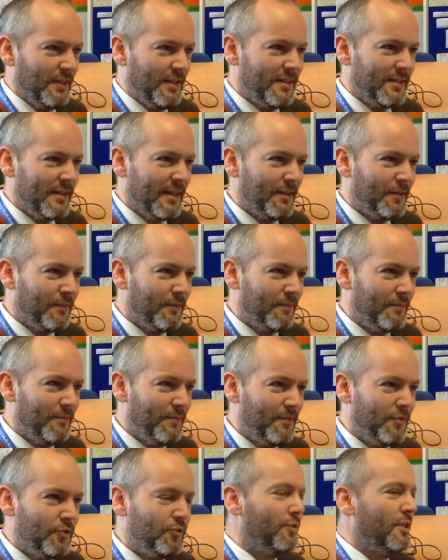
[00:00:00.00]
instead of
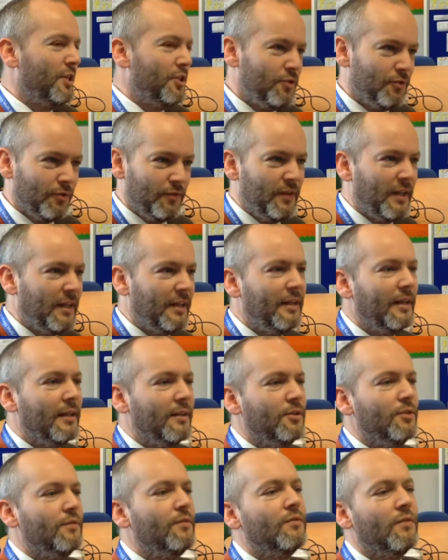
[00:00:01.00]
traditional
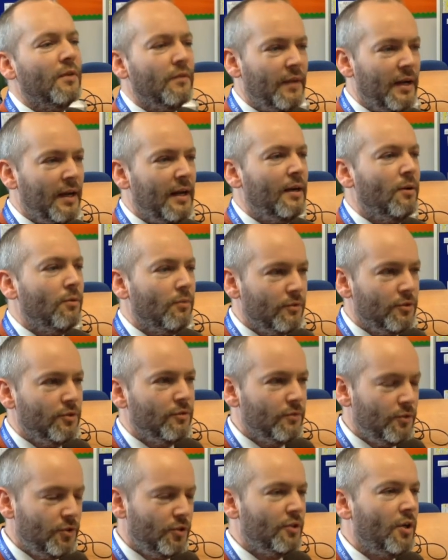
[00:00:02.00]
thinking, you've thrown that out and
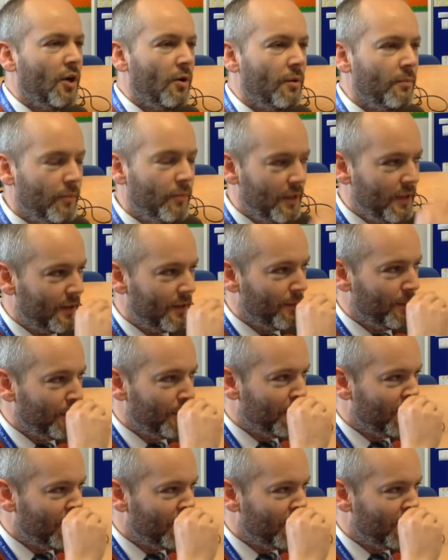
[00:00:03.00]
you, you're going with